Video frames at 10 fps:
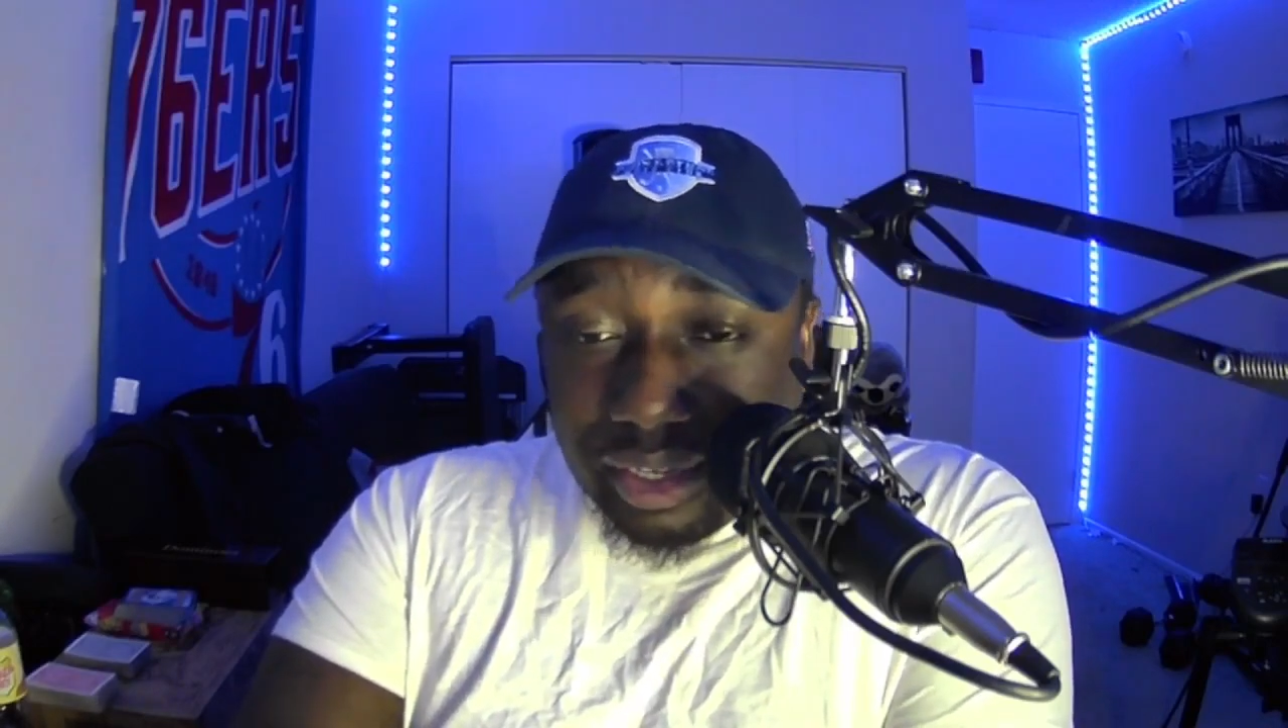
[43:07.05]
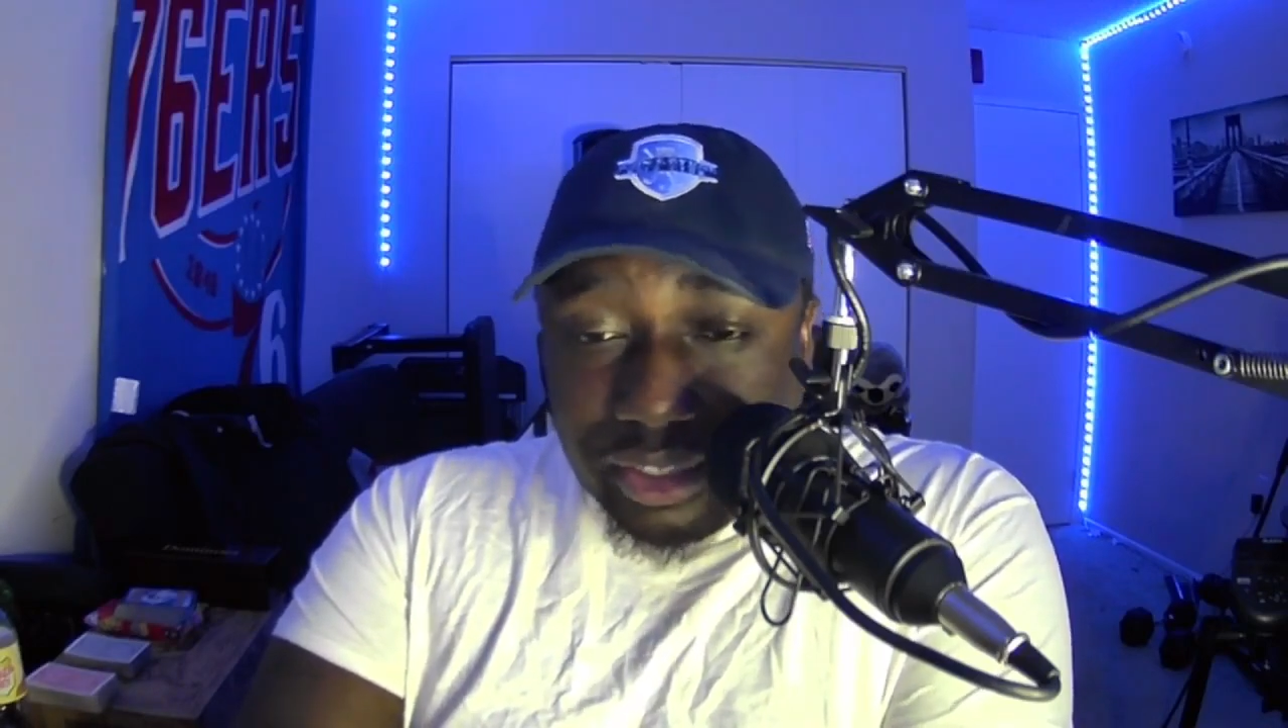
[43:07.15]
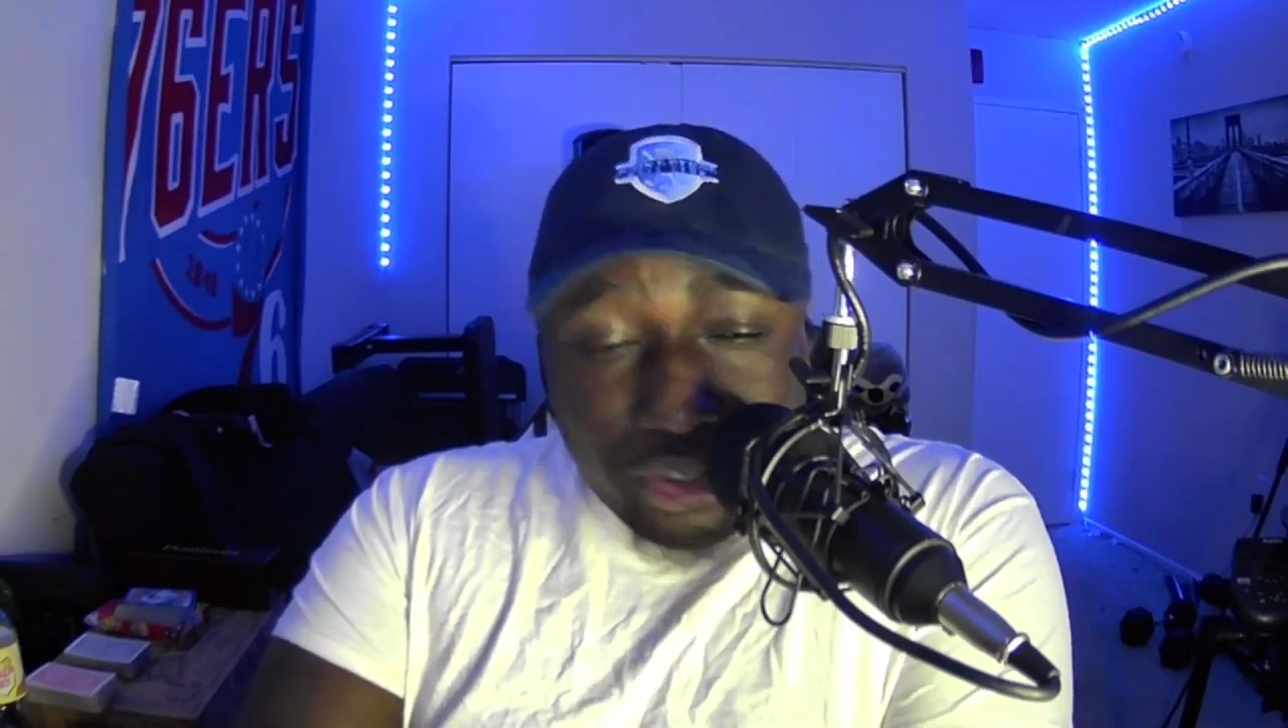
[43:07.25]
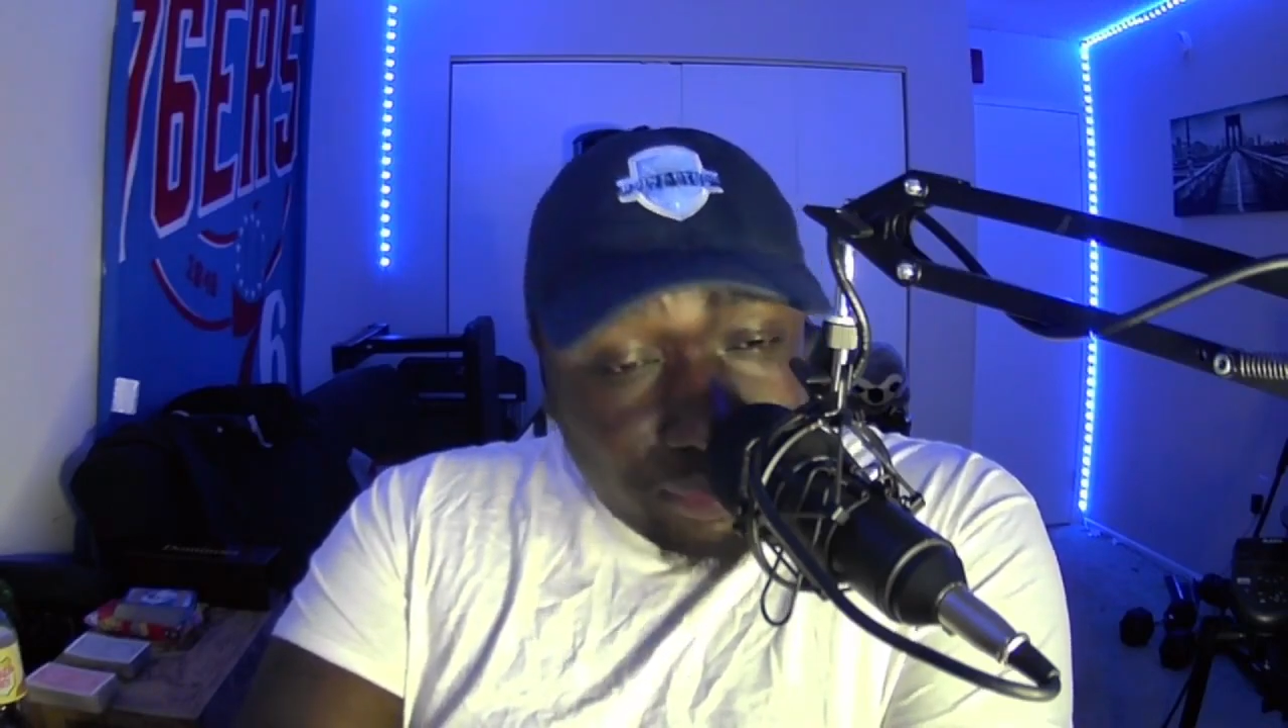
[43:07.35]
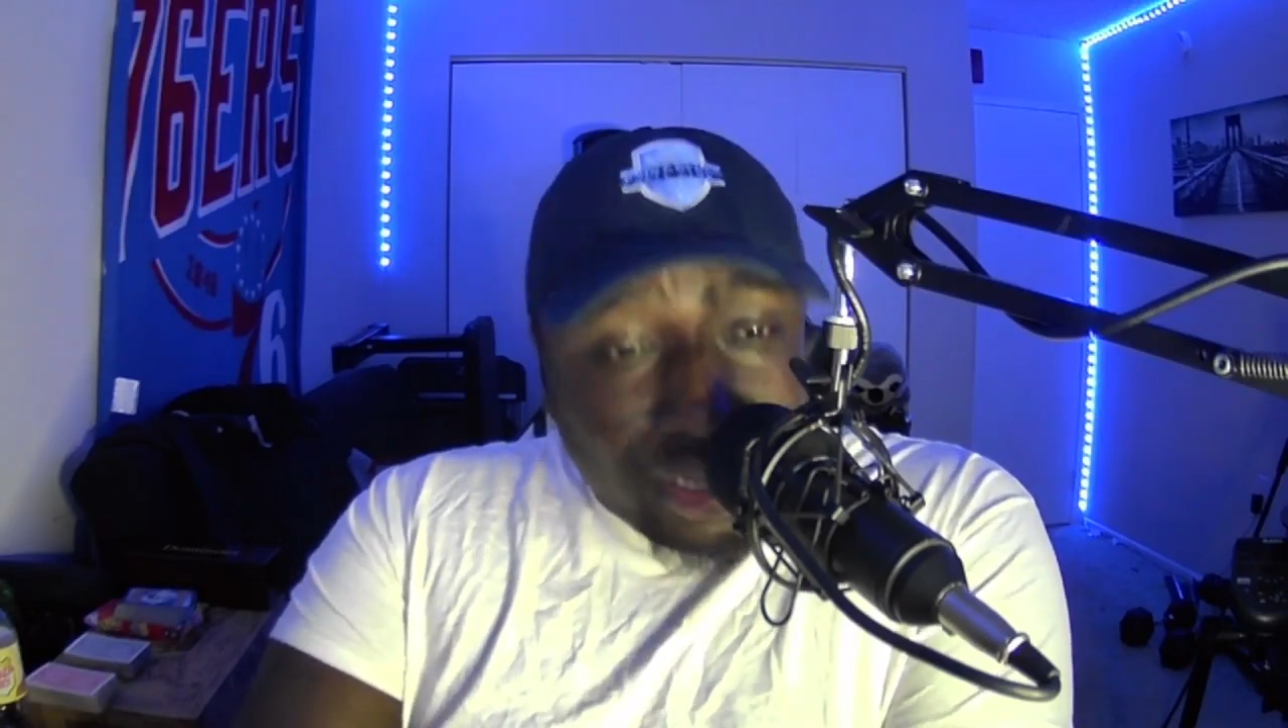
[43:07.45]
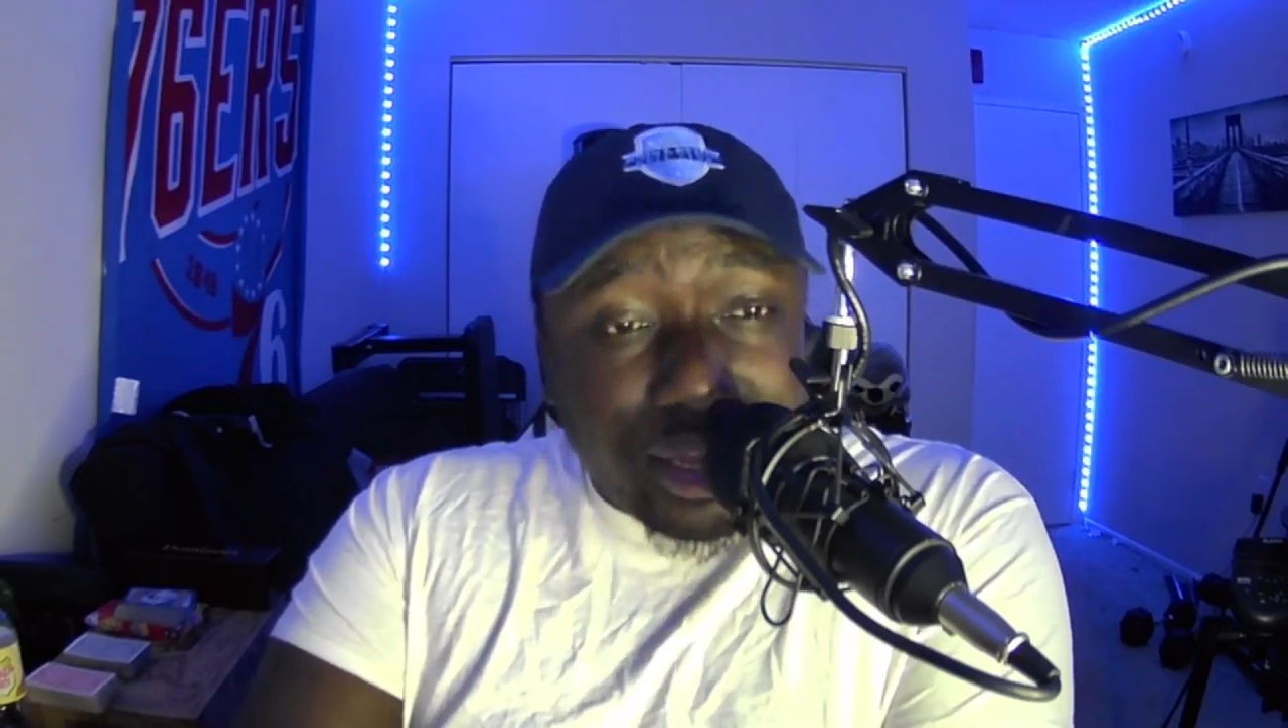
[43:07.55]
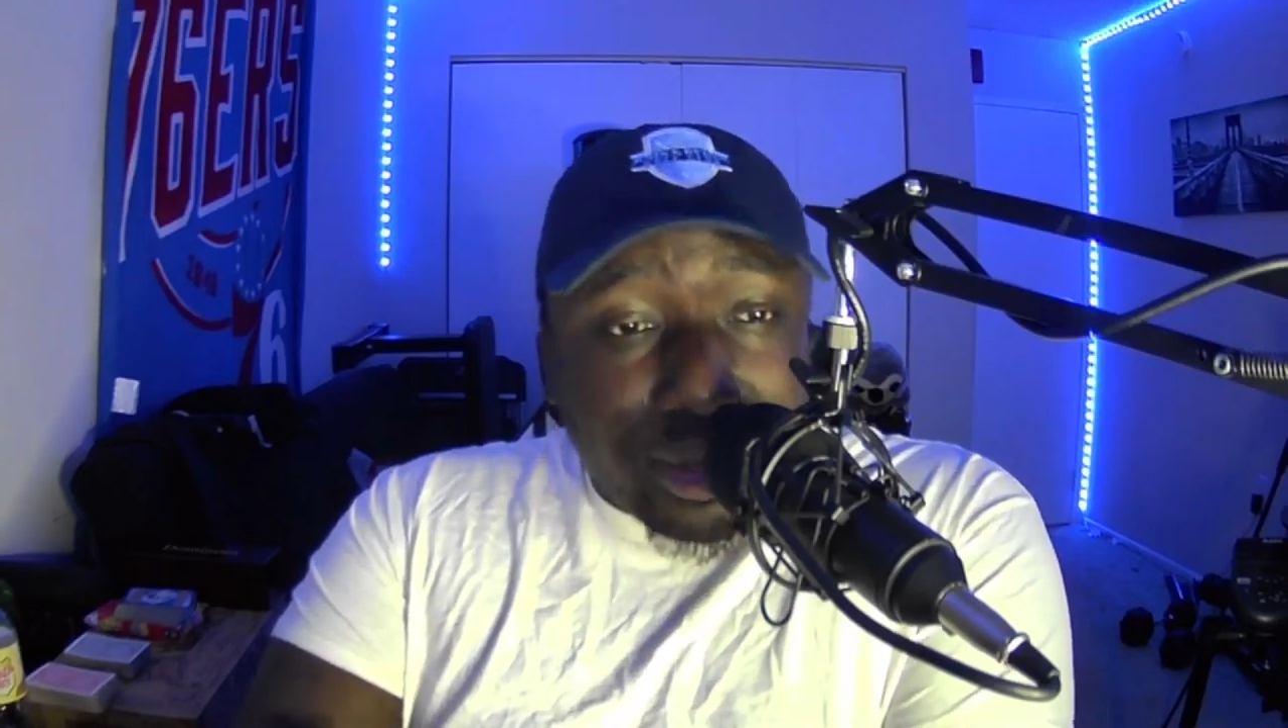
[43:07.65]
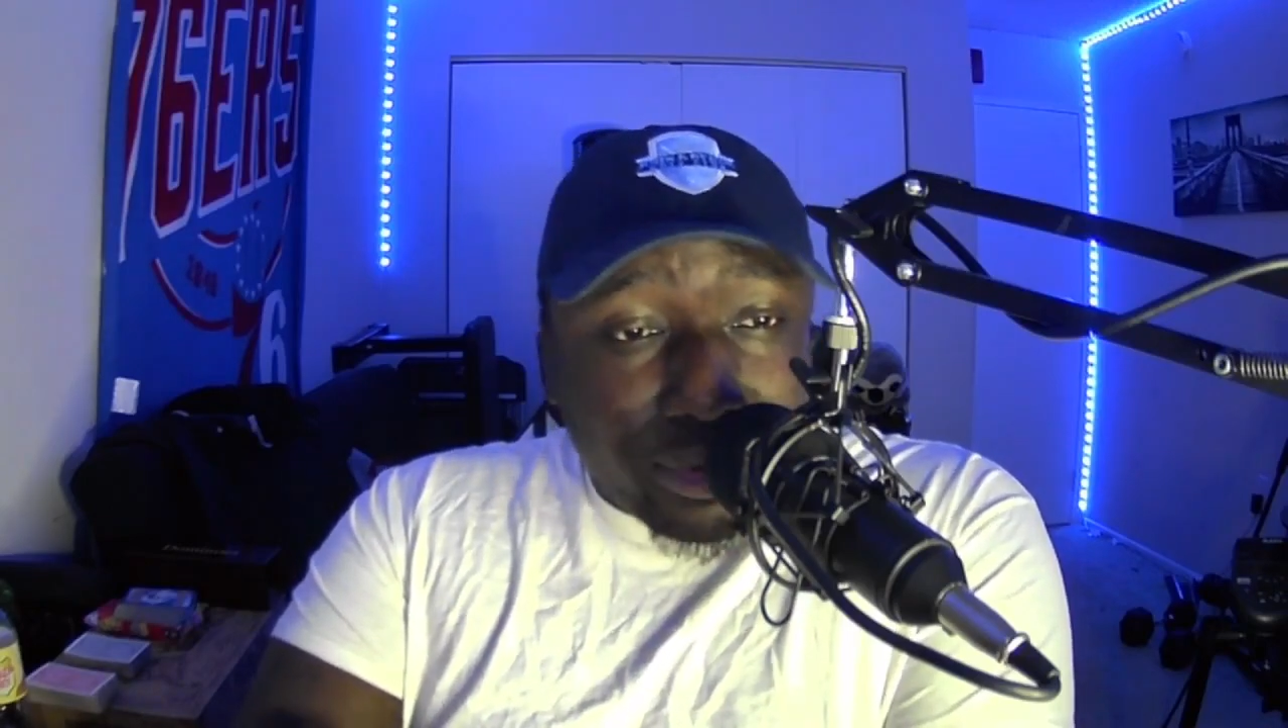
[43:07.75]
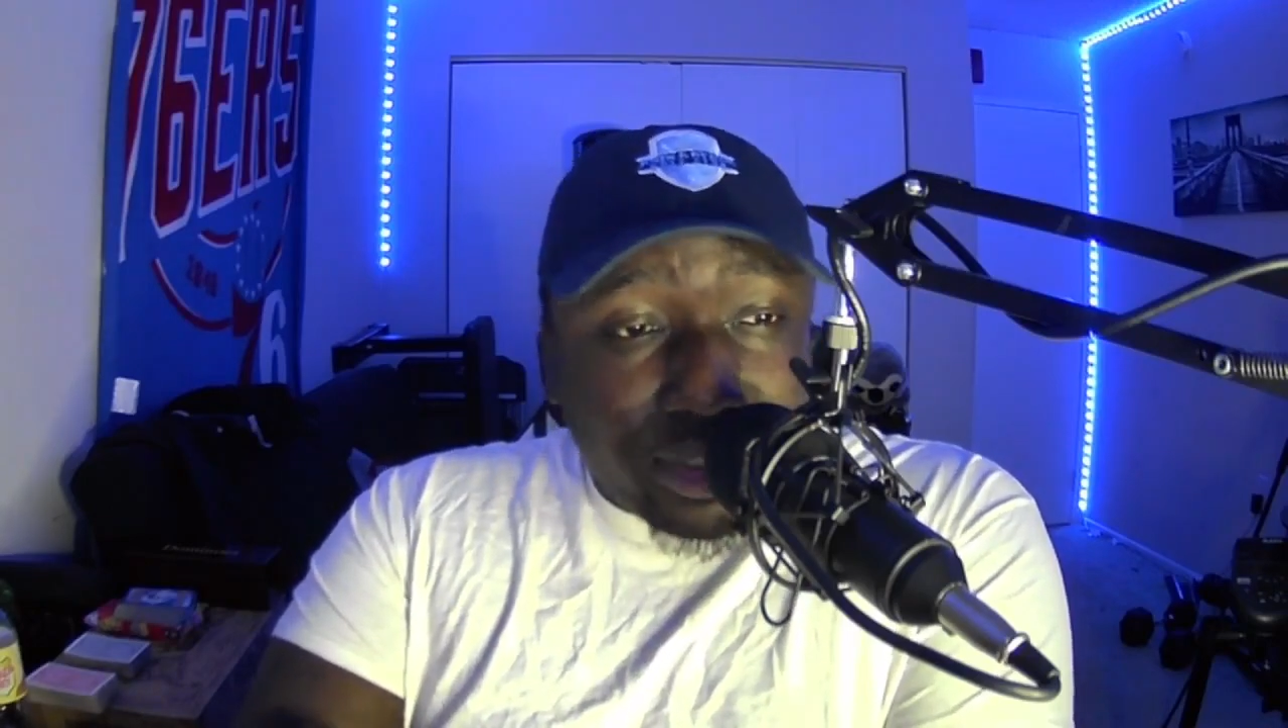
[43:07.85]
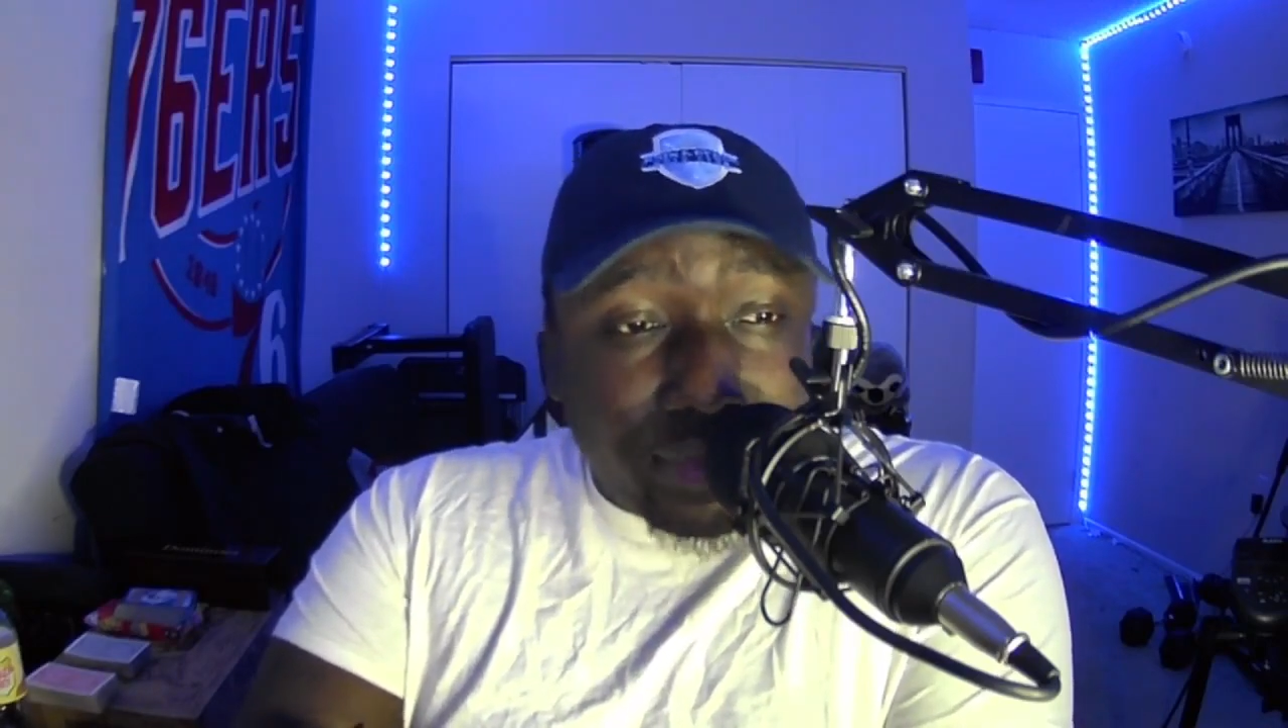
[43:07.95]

Excuse my language.